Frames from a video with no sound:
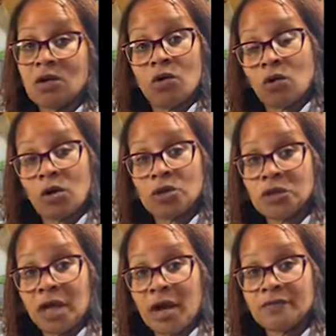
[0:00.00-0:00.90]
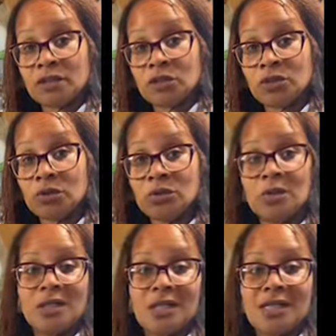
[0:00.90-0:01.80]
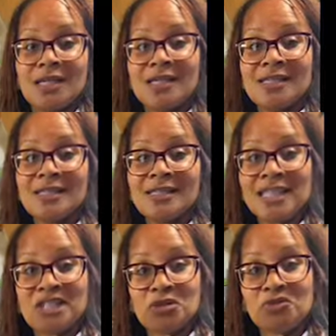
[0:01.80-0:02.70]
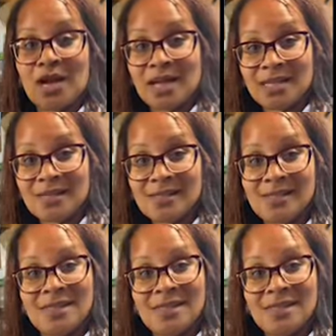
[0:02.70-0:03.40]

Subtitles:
All you have to do is get your rice